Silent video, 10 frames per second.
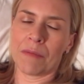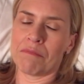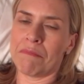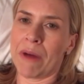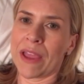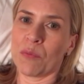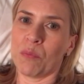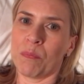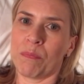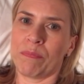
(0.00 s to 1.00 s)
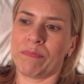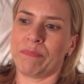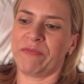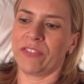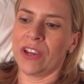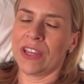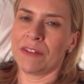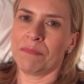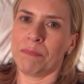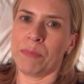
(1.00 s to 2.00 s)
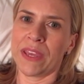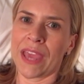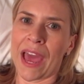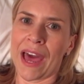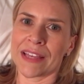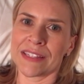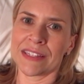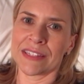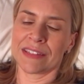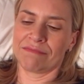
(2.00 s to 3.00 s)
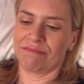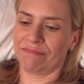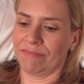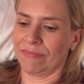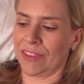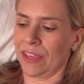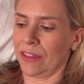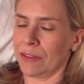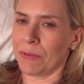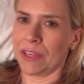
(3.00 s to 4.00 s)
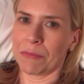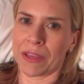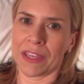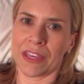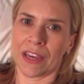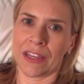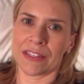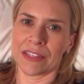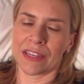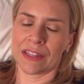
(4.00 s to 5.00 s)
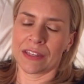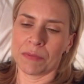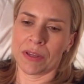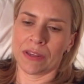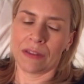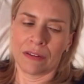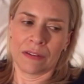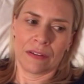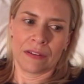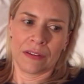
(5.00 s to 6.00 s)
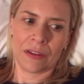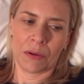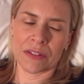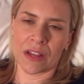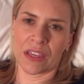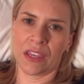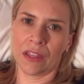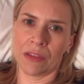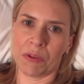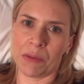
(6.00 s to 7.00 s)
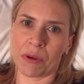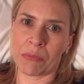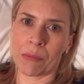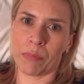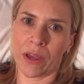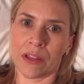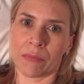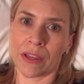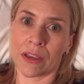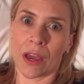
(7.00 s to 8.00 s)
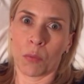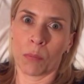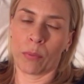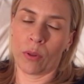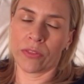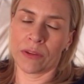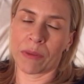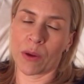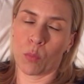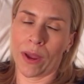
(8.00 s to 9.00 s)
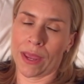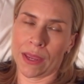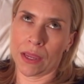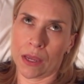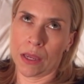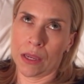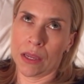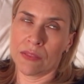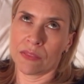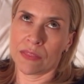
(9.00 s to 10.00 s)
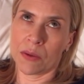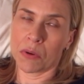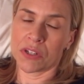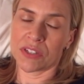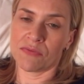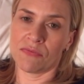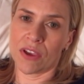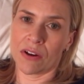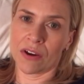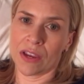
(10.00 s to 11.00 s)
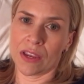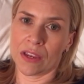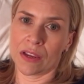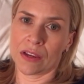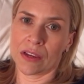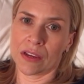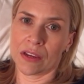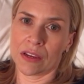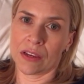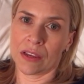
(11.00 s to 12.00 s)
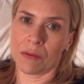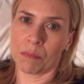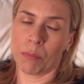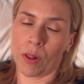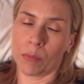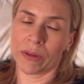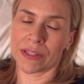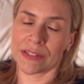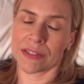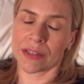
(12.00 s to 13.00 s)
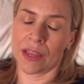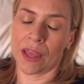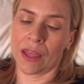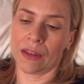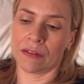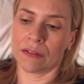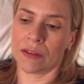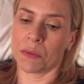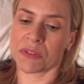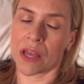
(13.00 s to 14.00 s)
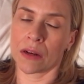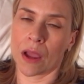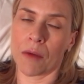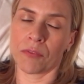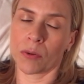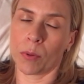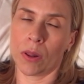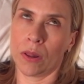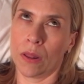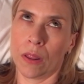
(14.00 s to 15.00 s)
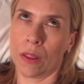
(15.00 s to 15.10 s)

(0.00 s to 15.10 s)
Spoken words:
My freaking big ass is killing me. My gut is killing me. Well, it's not killing me, but my butt and my gut were both in my way. They were just very bulbous, and it was uncomfortable.